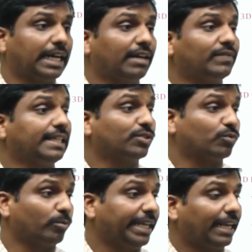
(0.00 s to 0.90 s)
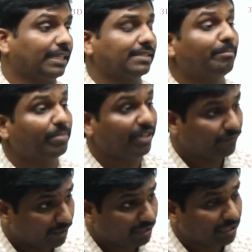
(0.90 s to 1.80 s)
things could be an example for
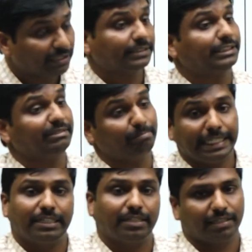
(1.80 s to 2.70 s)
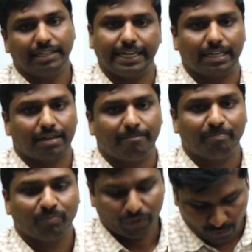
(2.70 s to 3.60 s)
the big data.
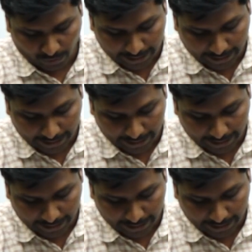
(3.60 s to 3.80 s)
Okay.